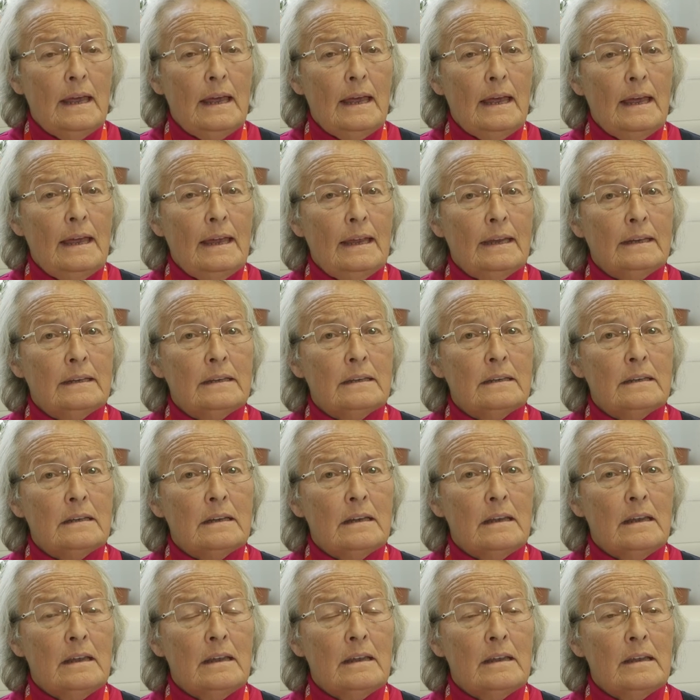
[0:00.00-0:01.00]
And
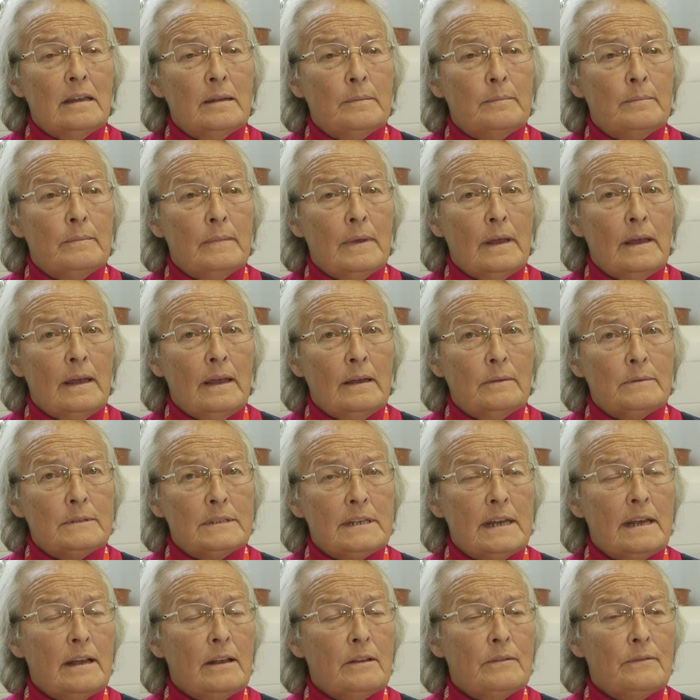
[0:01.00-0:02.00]
I
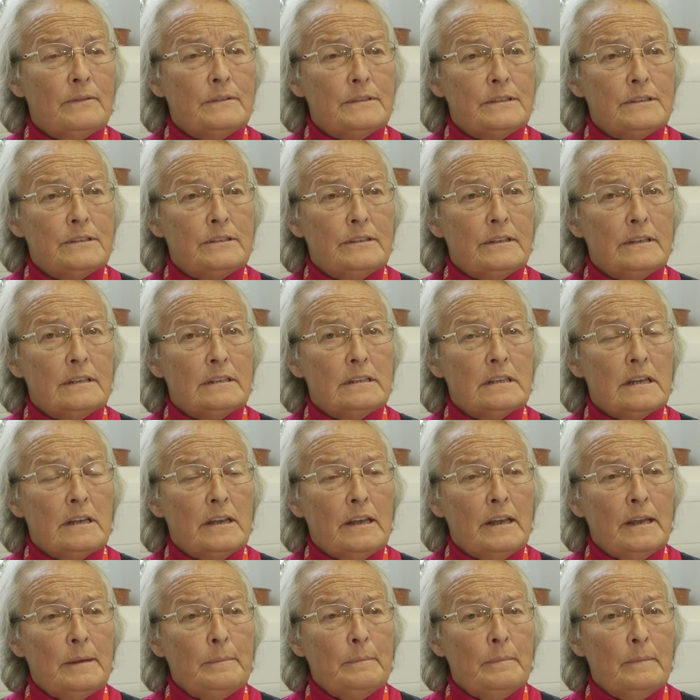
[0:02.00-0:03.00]
was a health visitor at the
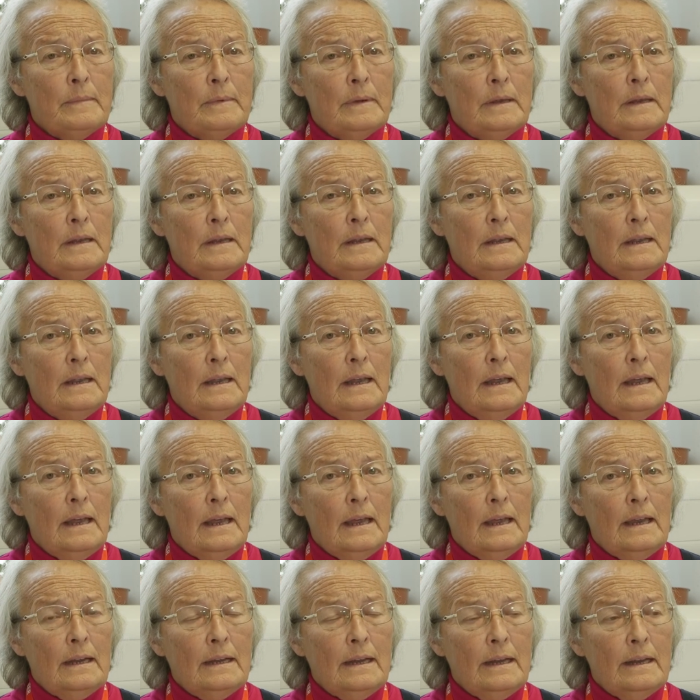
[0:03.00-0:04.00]
time,
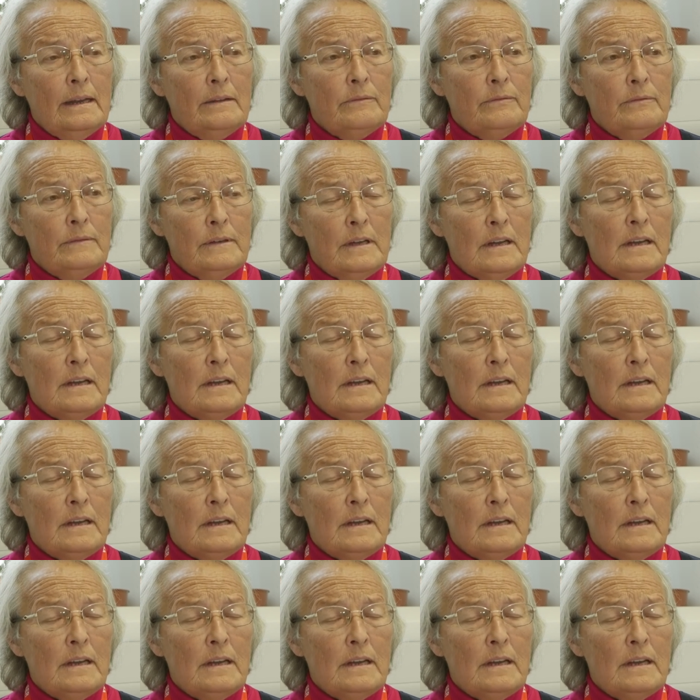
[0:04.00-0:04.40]
and I